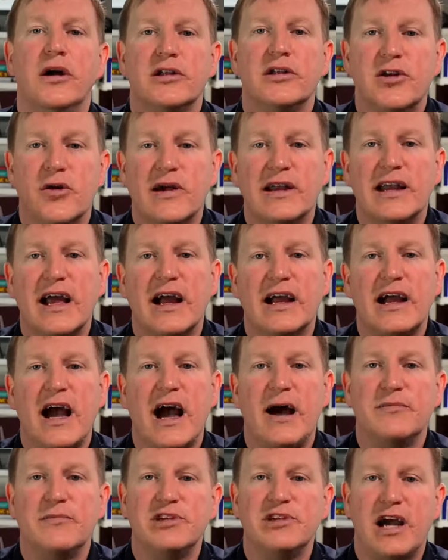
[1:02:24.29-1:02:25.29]

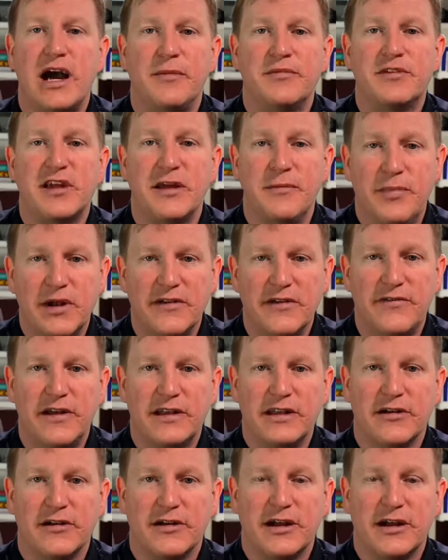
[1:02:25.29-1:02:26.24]
Towing.com jobs can benefit their